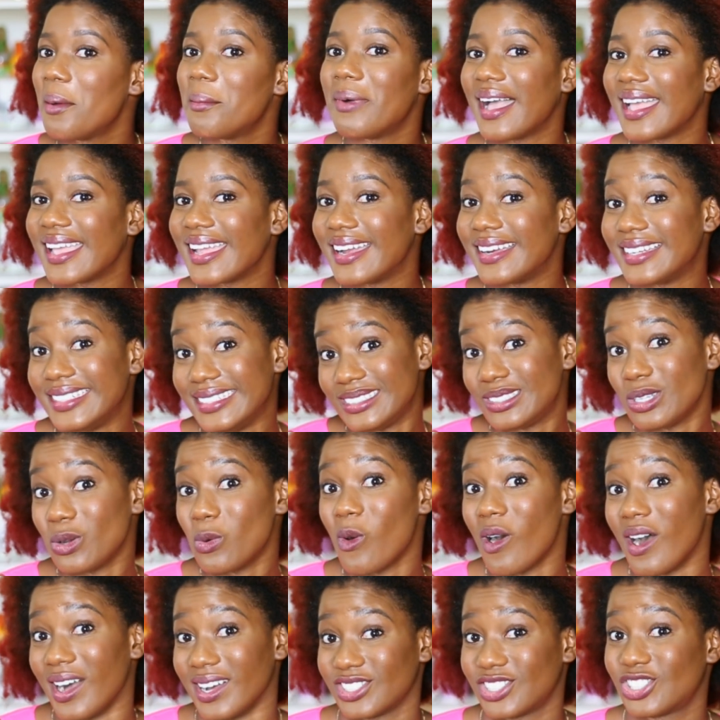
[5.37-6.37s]
my hair needs to
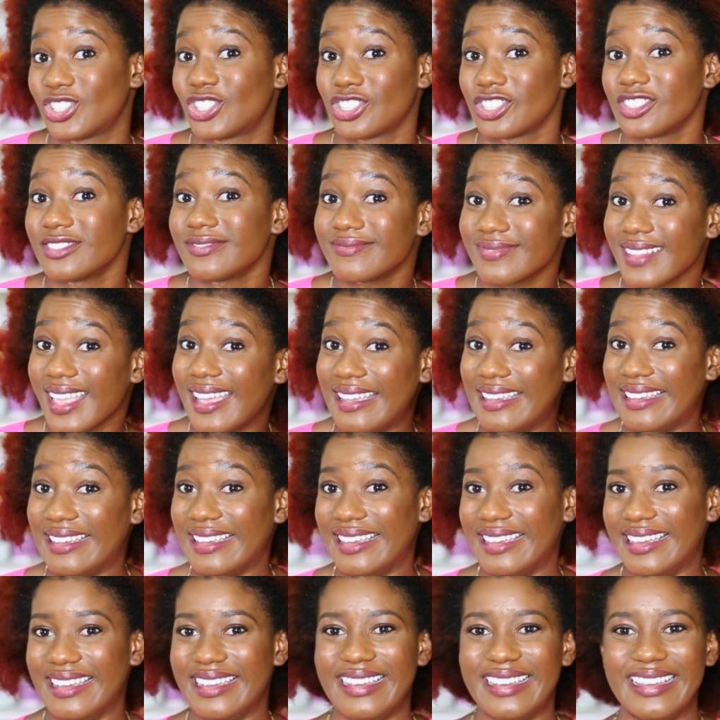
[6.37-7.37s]
wash.
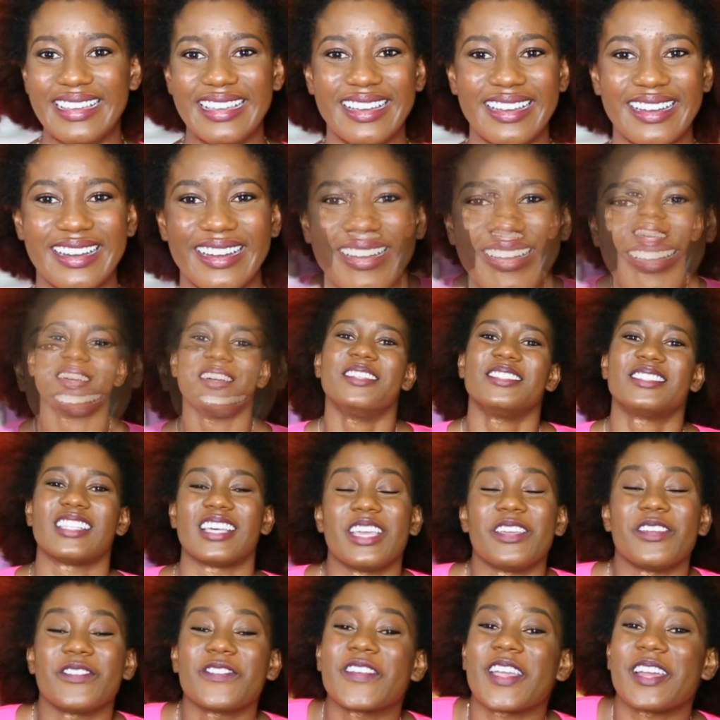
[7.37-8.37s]

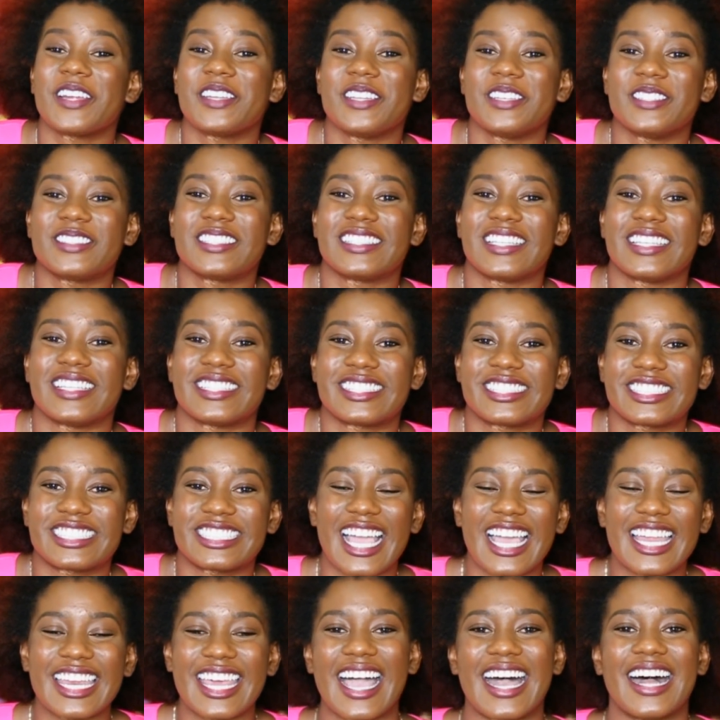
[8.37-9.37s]
So if you're new to
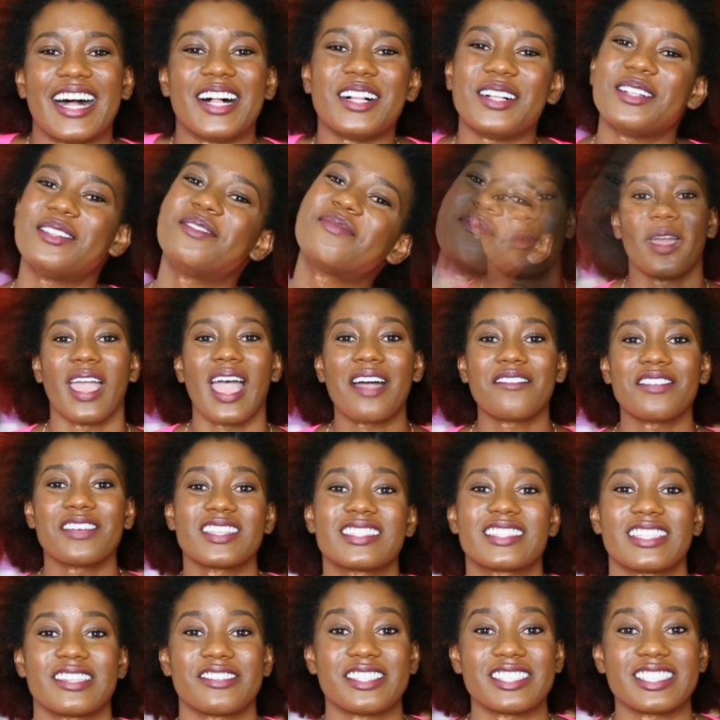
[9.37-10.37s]
this channel, we have
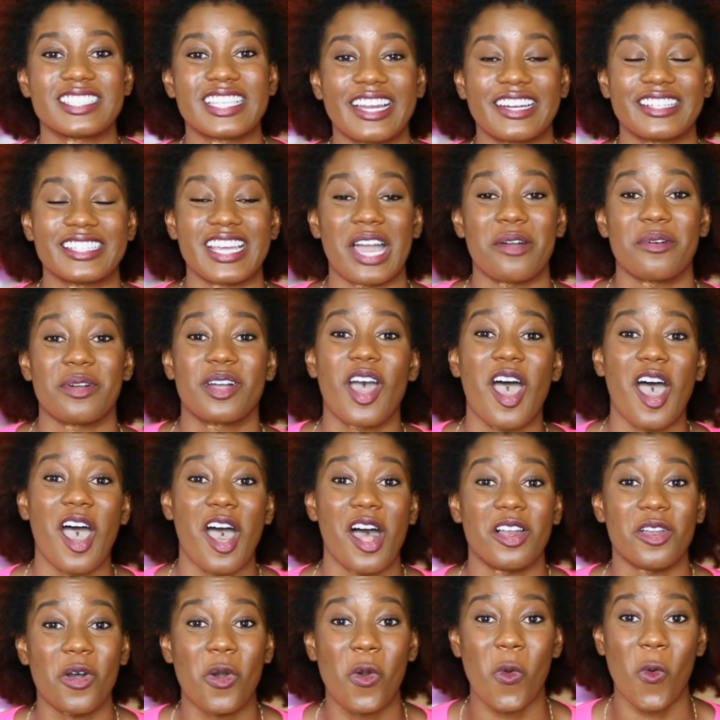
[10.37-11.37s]
a series here that we
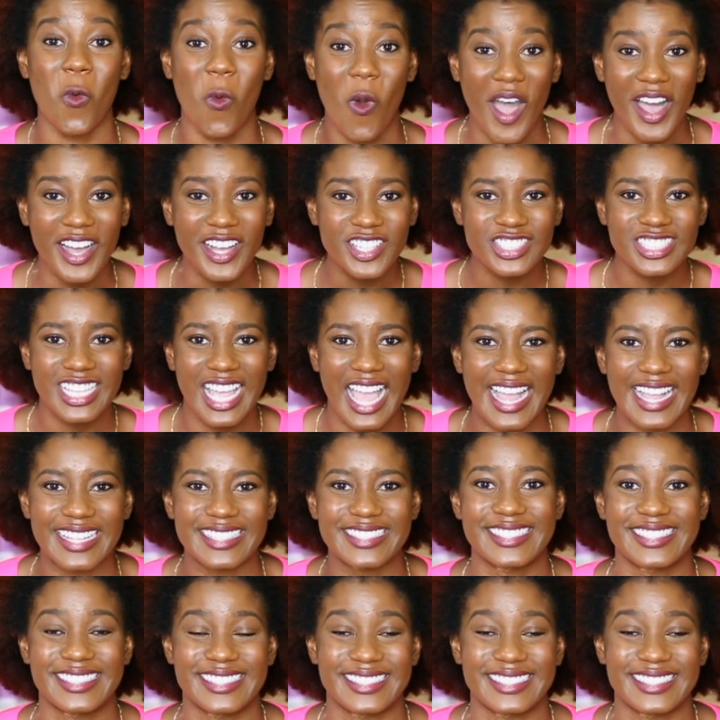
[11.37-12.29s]
call Wash and